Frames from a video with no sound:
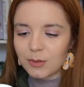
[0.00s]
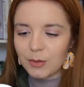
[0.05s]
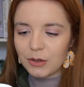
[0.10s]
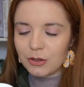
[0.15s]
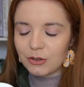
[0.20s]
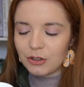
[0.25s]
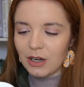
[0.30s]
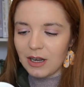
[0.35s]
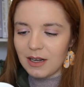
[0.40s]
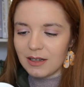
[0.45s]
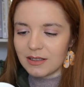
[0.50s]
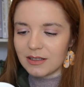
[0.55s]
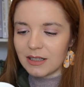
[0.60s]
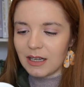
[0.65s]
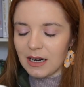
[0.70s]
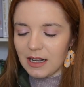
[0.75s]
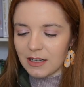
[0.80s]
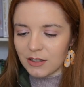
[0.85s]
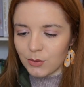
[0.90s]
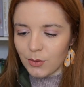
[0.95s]
much as
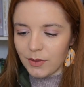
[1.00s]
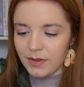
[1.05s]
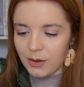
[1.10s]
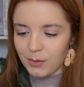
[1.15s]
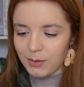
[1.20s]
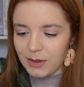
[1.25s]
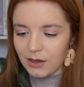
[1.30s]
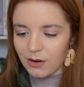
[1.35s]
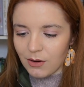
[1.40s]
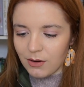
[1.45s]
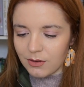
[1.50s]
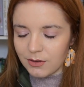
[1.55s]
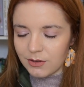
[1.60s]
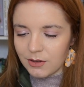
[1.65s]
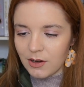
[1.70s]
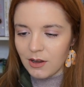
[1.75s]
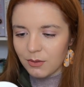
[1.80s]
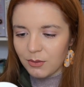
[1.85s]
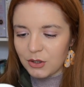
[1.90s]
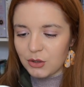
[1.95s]
the last one that we got,
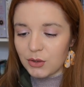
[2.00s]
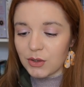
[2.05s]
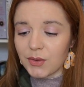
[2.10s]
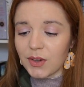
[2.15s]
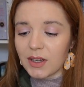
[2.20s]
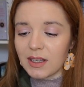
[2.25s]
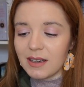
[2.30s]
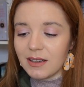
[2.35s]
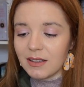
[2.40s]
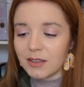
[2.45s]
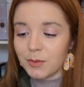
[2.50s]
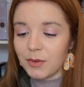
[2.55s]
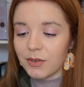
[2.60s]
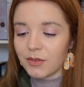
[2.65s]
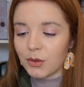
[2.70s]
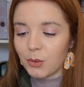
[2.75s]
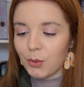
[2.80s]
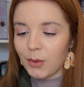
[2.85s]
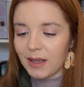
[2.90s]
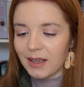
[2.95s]
which was for Kingdom
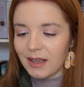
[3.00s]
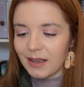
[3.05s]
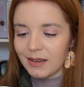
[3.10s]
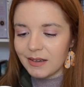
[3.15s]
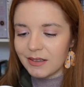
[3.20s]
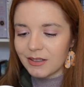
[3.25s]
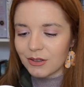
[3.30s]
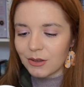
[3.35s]
of the Wicked.